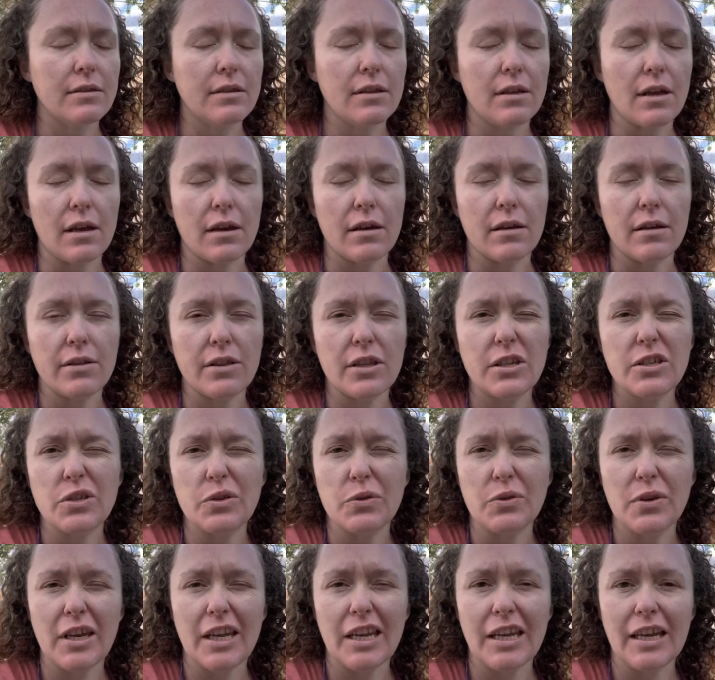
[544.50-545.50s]
uh, the
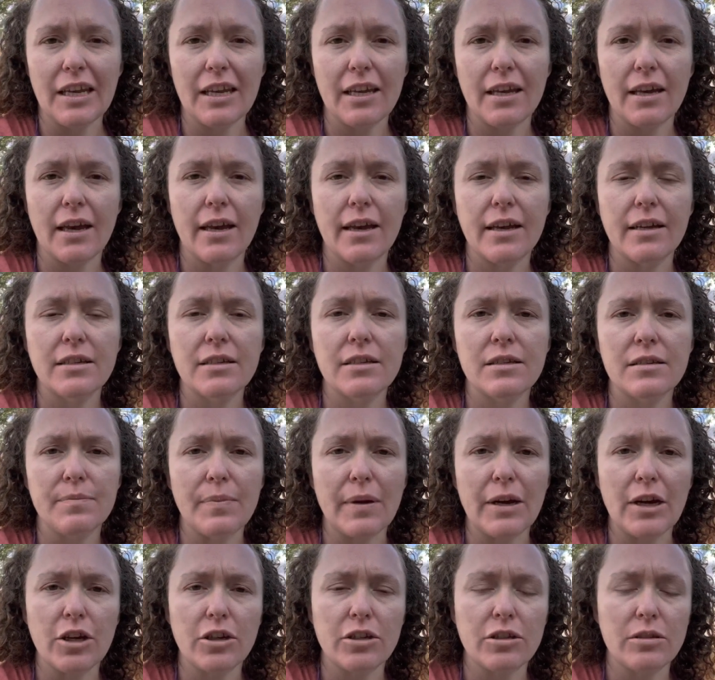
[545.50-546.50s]
zucchini and
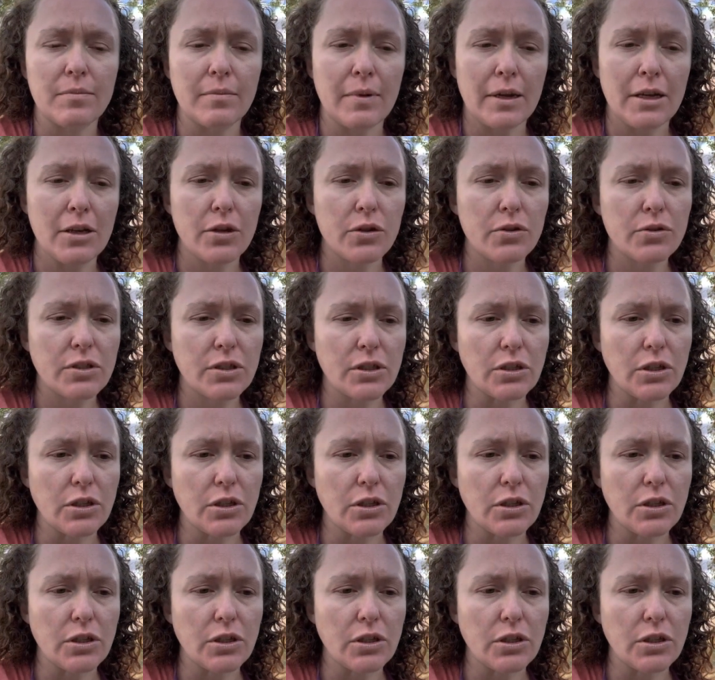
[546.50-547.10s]
bigger tomatoes,